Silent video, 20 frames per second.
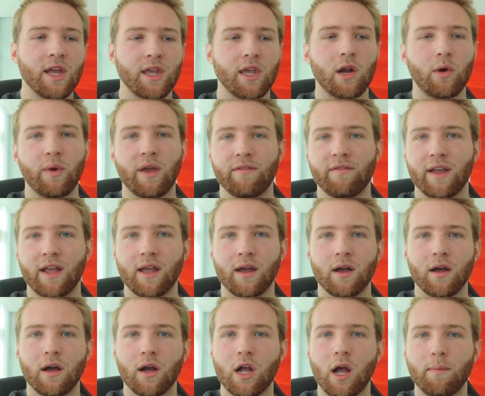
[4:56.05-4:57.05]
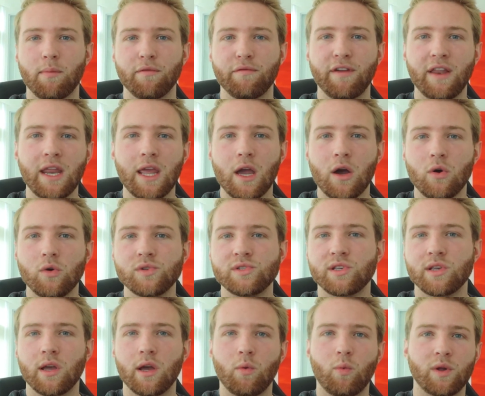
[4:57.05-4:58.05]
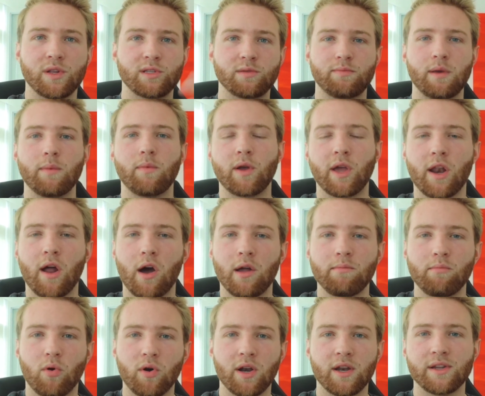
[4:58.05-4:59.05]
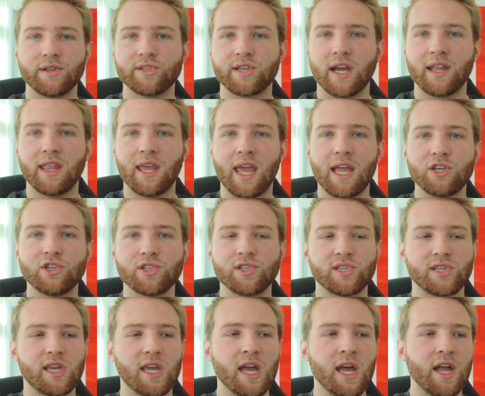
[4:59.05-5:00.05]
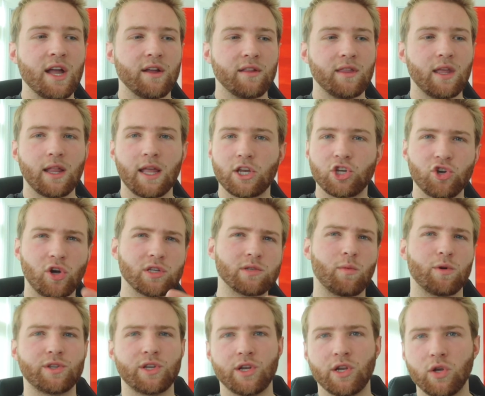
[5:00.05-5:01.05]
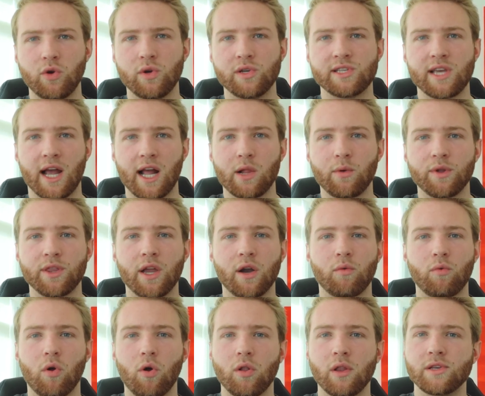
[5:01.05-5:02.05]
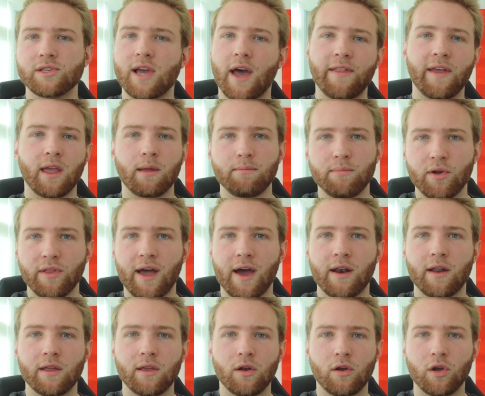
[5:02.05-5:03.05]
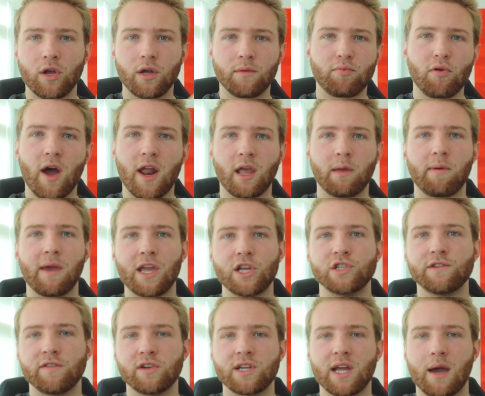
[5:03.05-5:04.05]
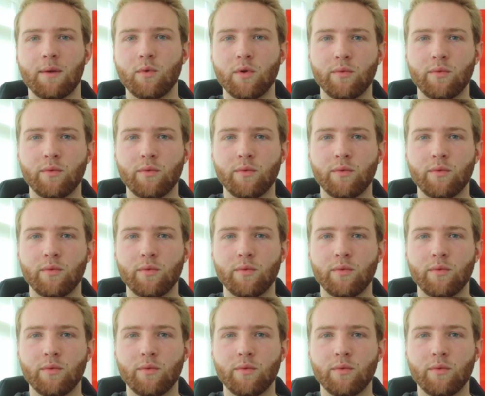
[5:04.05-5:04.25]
And we have like a couple videos once people get onboarded inside the agency that like shows them what to do, exactly what their role is, how they can build out a good product page every time we